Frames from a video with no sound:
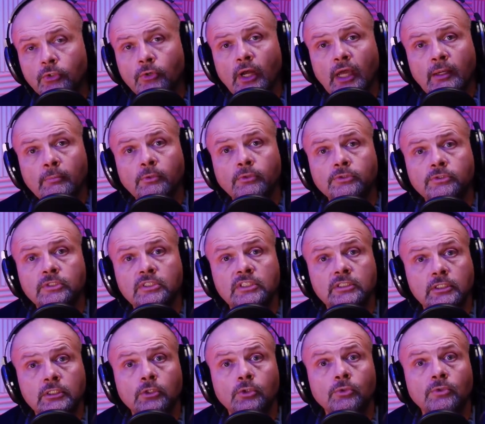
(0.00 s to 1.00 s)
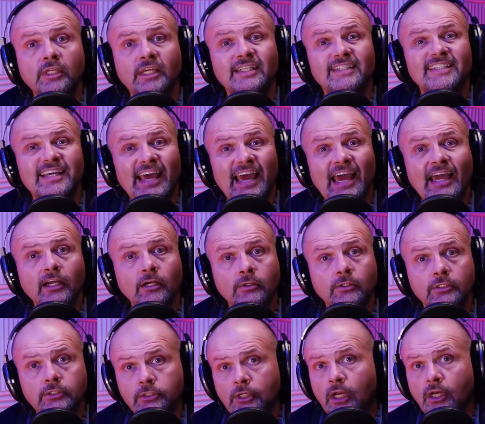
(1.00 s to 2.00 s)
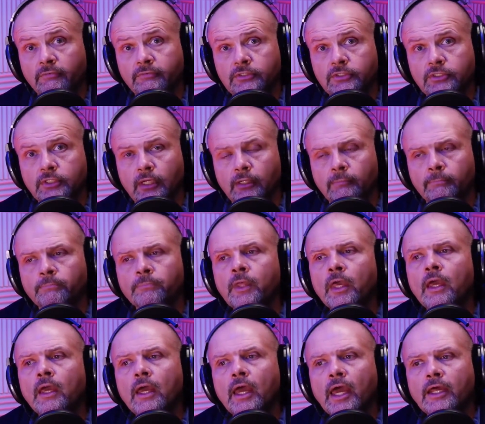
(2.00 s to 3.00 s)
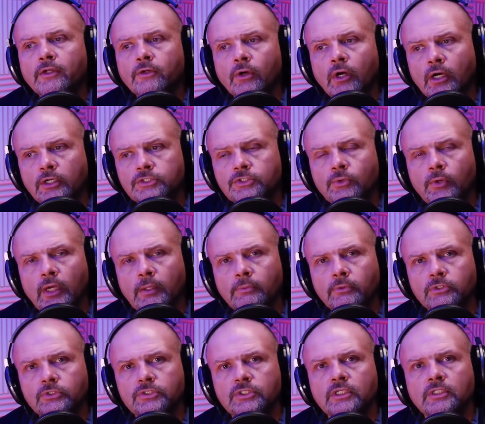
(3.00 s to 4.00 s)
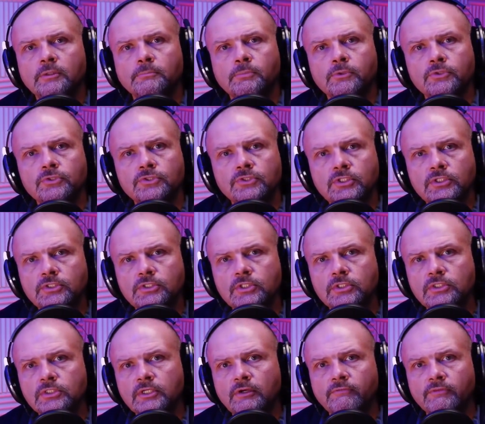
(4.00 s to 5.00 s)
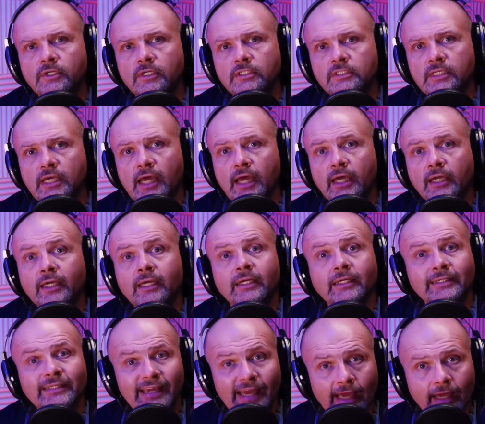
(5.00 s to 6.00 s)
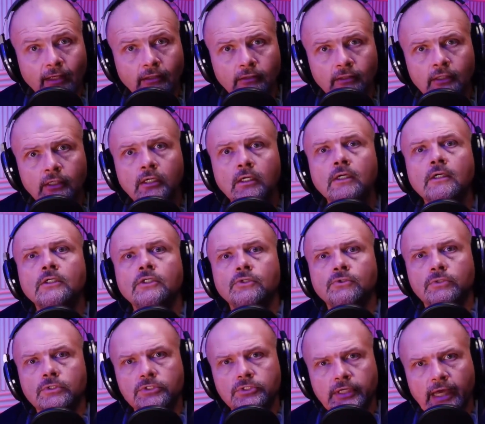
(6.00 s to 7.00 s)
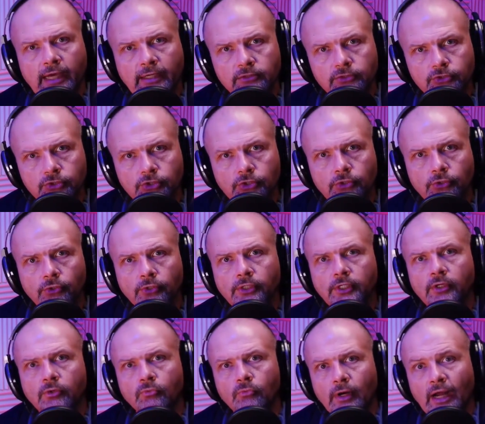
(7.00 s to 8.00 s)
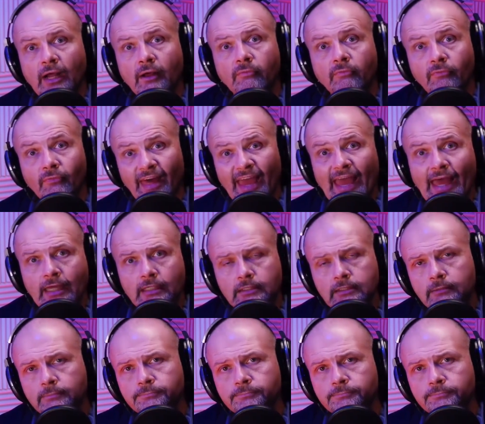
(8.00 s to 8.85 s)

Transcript: you're able to see who the attacker is all of a sudden. And you're also able to see the persistence of the attack. And again, you design security around that.